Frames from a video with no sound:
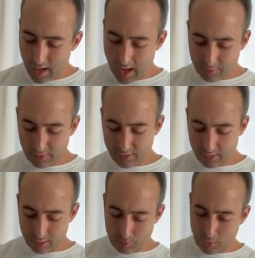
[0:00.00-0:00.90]
Every
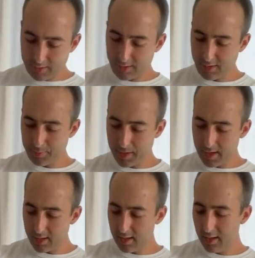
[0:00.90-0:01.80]
single point on this
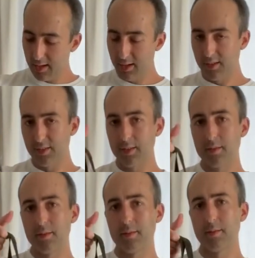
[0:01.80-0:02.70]
bag is
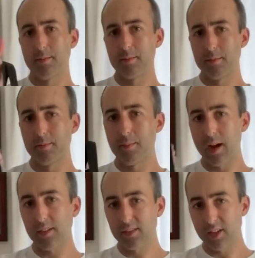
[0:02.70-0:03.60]

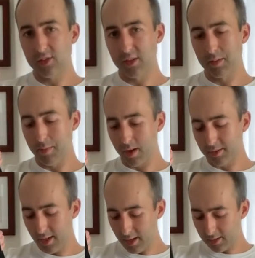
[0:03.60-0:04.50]
box stitched and bar
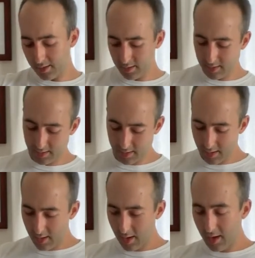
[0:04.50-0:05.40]
tacked.
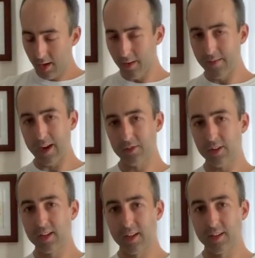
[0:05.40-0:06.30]
Our
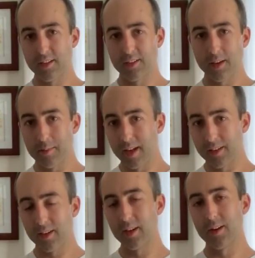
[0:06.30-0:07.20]
factory does
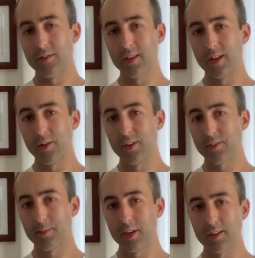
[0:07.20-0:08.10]
amazing gear for the US
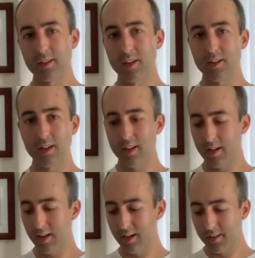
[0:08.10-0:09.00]
military.
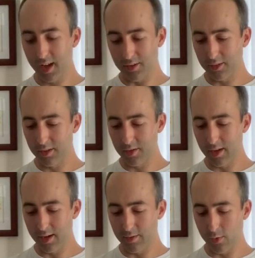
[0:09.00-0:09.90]
They also do
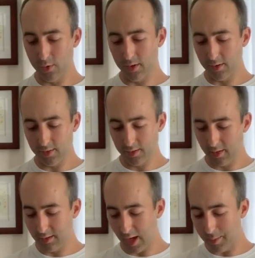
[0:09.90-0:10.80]
gear for some of
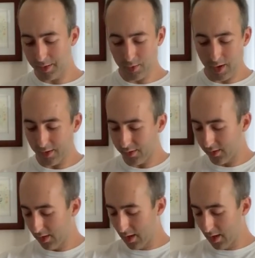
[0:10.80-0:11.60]
the top US